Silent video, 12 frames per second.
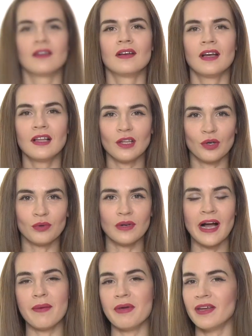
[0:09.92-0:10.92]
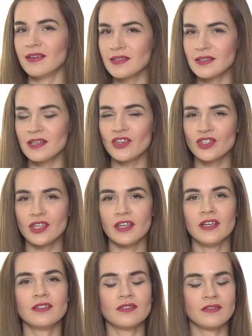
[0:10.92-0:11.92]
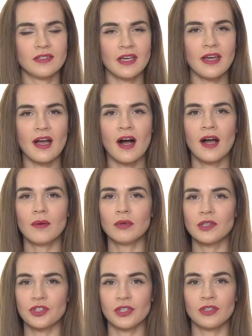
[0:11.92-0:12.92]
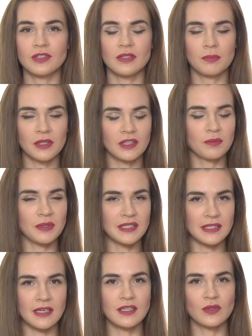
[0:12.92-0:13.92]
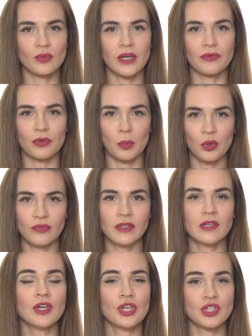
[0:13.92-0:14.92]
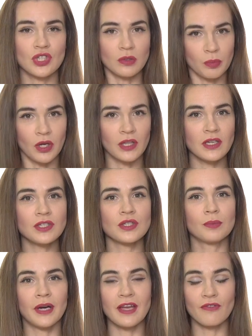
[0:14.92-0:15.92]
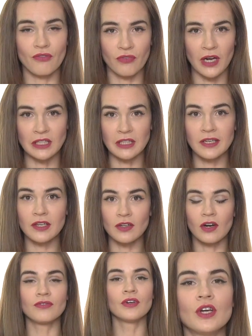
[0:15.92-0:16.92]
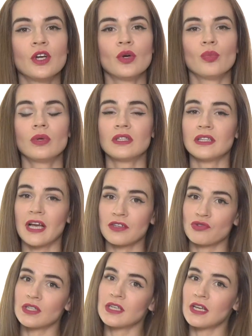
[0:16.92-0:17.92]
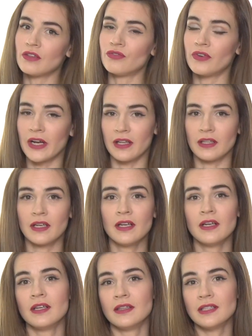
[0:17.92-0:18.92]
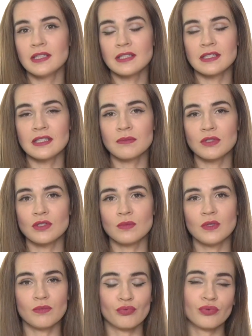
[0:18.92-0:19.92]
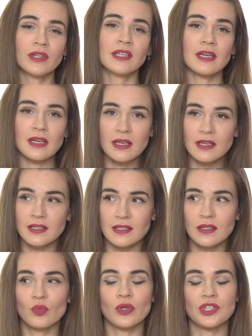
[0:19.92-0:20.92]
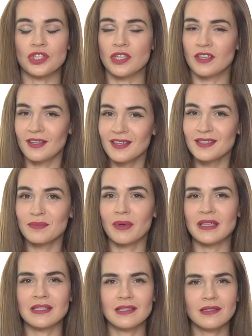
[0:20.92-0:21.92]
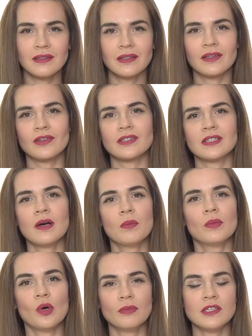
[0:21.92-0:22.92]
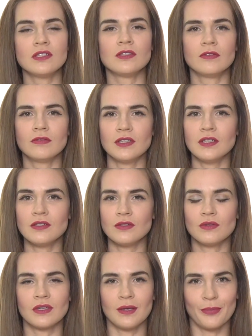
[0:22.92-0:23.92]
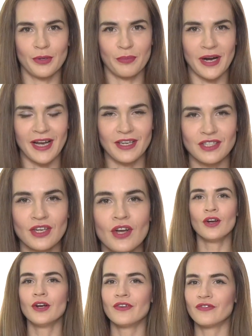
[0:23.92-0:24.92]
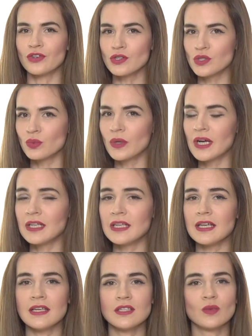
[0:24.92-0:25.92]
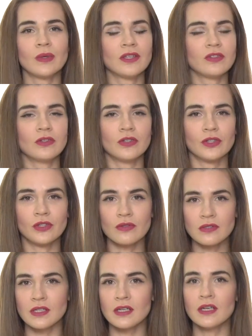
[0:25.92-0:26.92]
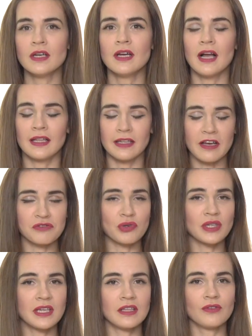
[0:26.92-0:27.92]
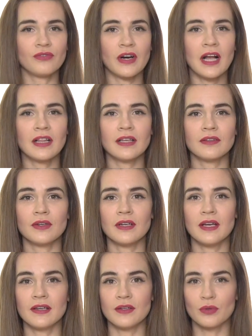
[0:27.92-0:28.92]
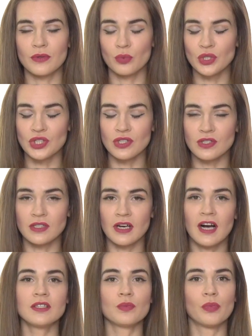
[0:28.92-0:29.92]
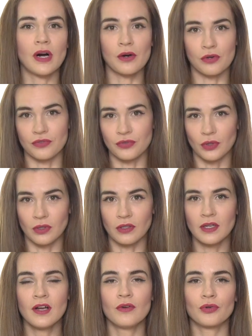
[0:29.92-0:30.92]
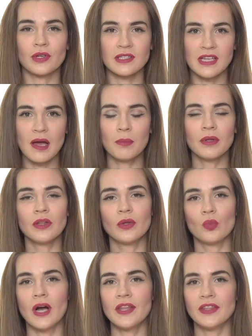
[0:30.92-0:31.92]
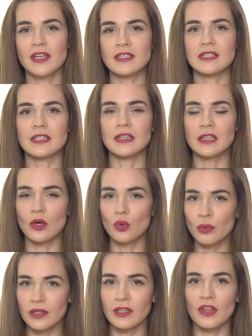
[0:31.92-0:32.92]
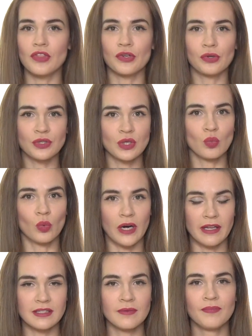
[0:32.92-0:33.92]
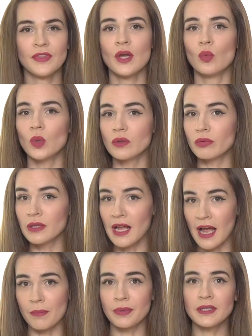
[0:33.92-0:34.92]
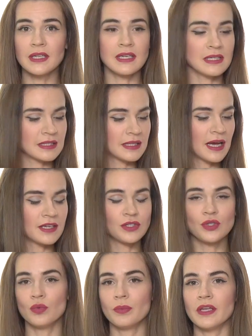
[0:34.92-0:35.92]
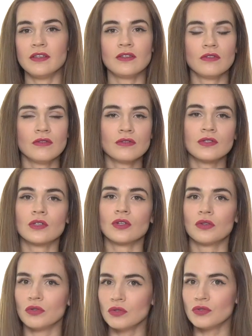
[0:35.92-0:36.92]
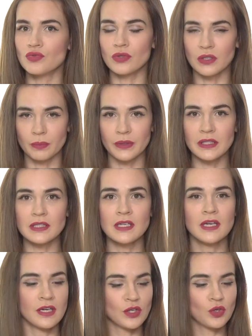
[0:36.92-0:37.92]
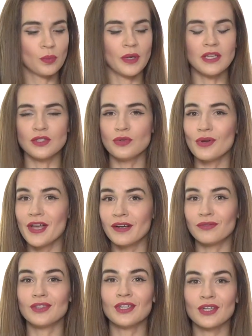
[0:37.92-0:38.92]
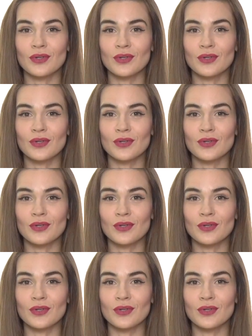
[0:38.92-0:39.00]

Hello, I'm Anastasia, and today I will share typical mistakes when removing gel polish by filing it off with electric nail file. This seems to be pretty easy, which it is, but still there are some moments you need to keep in mind. First one is when you're using electric nail file which is not powerful. For example, the one that's lower than 30 watts. What will happen is that you may use the good drill bits, you may do everything